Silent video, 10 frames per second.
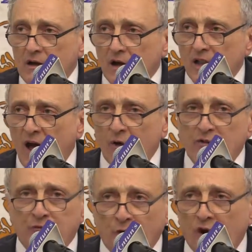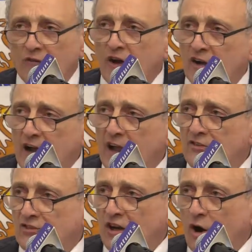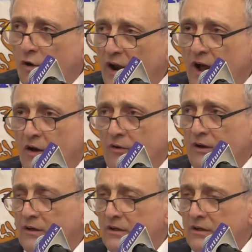allowing 4 of our guys to go down.